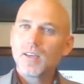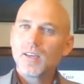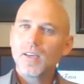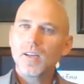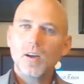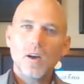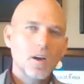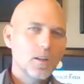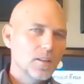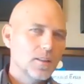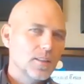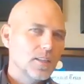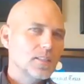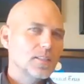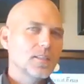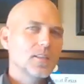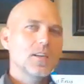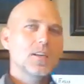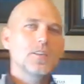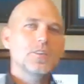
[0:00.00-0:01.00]
And all of
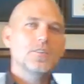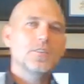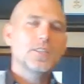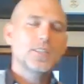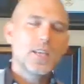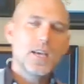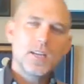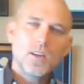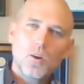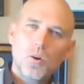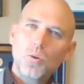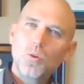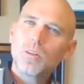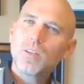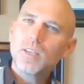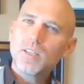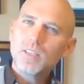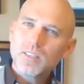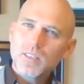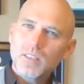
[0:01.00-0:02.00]
these countries had
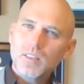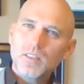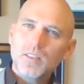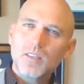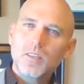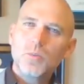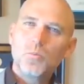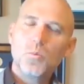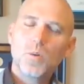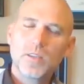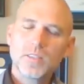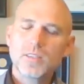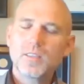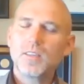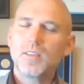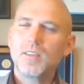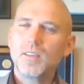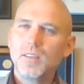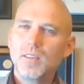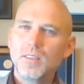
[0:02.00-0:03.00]
holdings in the West
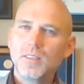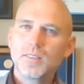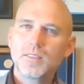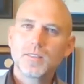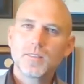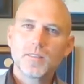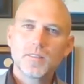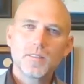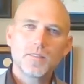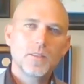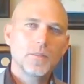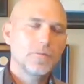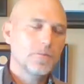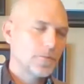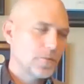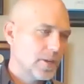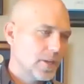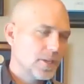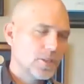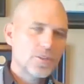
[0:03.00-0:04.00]
Indies, the
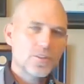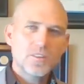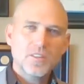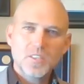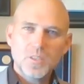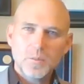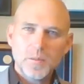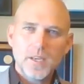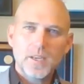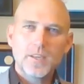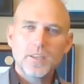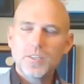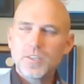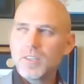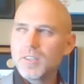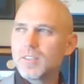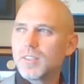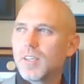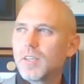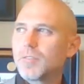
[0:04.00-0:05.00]
French, the Spanish,
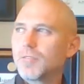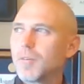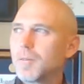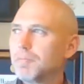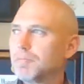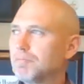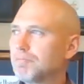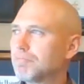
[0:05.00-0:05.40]
etc.